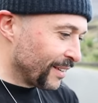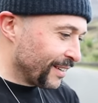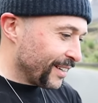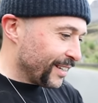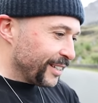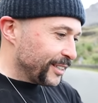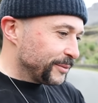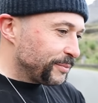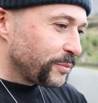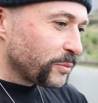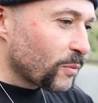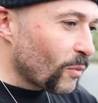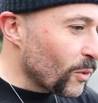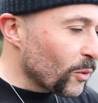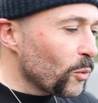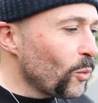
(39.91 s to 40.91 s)
Well, I thought
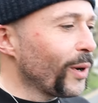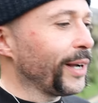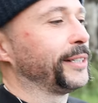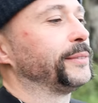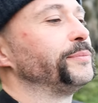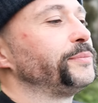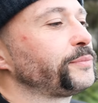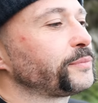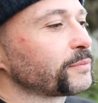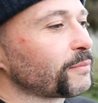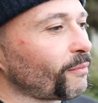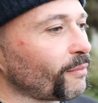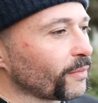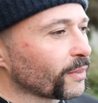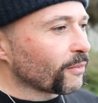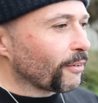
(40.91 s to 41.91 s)
because there's two of us, we can
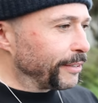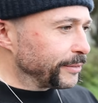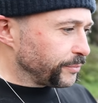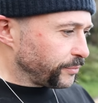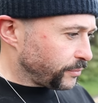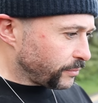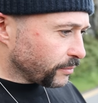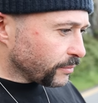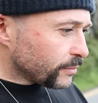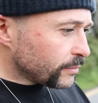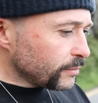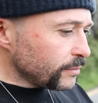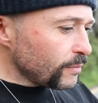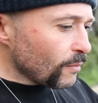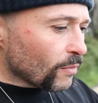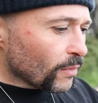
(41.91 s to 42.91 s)
share the effort
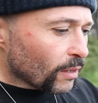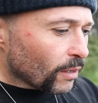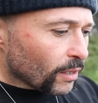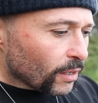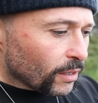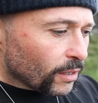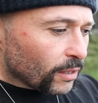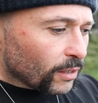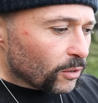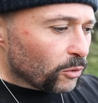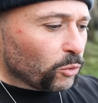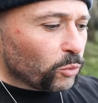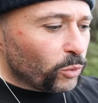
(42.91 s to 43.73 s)
and try and figure out.